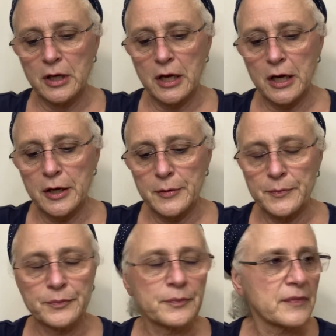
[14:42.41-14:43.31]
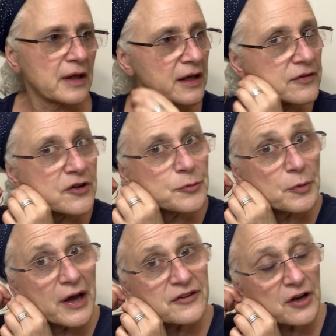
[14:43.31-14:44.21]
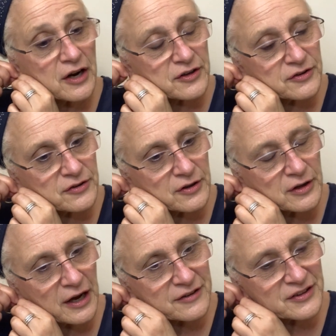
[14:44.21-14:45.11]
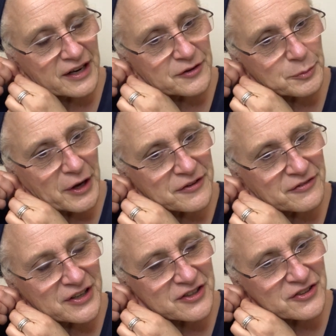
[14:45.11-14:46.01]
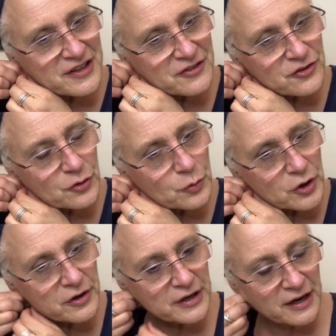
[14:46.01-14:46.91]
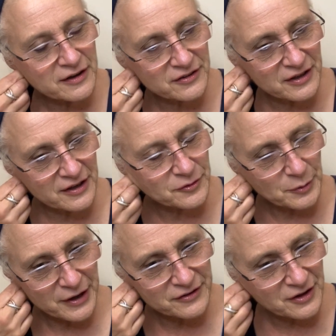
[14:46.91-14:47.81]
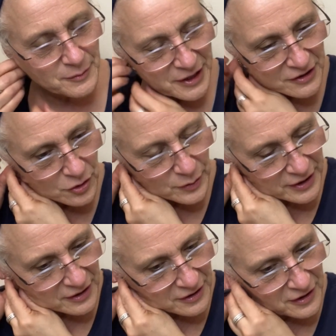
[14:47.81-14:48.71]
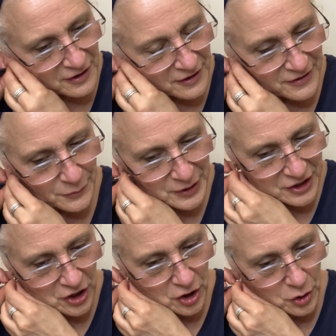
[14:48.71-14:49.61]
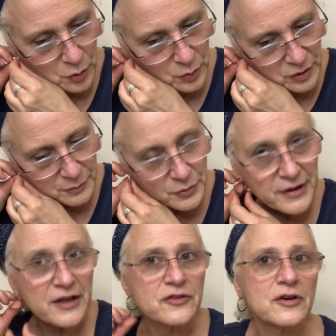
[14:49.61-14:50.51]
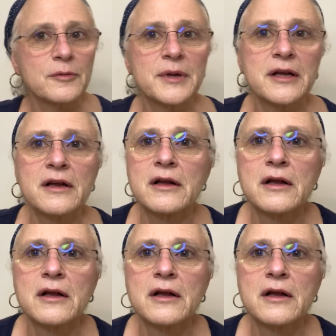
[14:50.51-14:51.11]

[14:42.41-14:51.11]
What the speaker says: in this brass oxidized brass finish. There's the word, oxidized brass. Come on, go in. There we go. Boy, that took a minute.